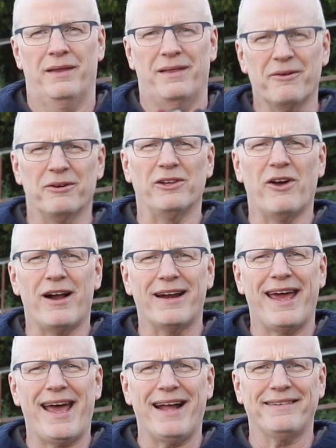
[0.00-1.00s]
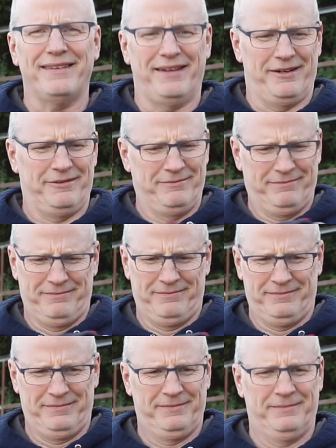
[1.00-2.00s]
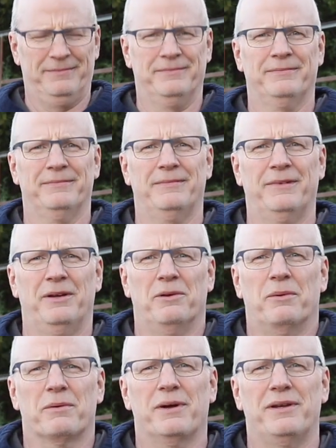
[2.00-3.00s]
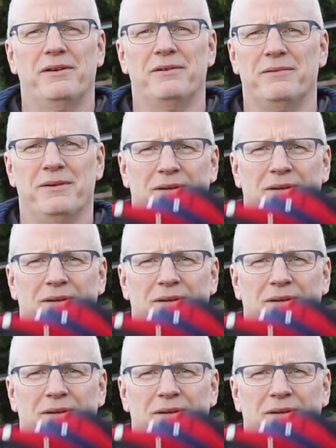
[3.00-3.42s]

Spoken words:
There are a lot of hats here. What do?